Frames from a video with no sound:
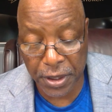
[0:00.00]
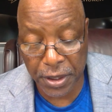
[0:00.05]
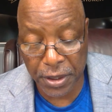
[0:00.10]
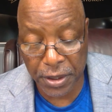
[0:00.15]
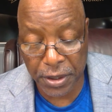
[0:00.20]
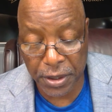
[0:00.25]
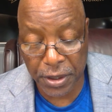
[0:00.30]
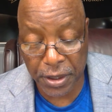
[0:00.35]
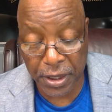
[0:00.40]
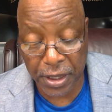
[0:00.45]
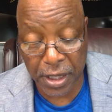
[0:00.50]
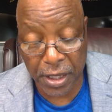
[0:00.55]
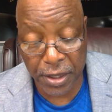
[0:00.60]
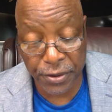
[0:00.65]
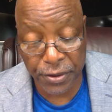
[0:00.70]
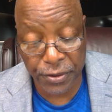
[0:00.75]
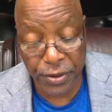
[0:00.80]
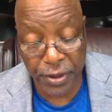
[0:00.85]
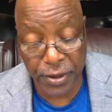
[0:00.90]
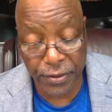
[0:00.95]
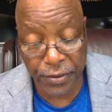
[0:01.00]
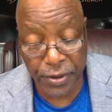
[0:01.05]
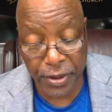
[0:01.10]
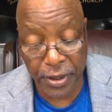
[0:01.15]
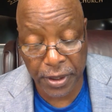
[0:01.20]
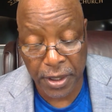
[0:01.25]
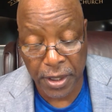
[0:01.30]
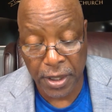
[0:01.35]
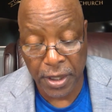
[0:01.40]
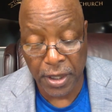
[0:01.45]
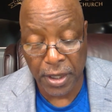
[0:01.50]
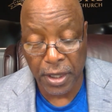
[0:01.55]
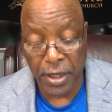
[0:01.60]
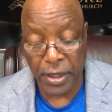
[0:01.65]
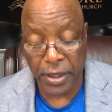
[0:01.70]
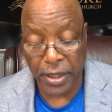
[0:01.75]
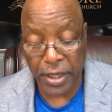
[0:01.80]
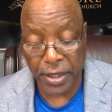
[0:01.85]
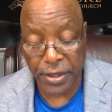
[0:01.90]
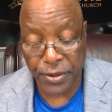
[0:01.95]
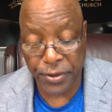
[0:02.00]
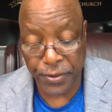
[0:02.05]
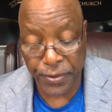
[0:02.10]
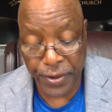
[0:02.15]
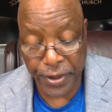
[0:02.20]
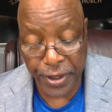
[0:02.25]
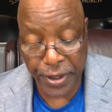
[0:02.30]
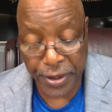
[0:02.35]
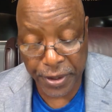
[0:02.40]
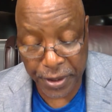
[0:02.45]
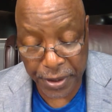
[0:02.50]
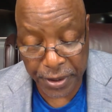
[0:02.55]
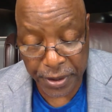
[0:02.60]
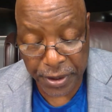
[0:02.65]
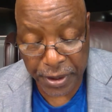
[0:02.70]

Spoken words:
into the country of the Gerasene.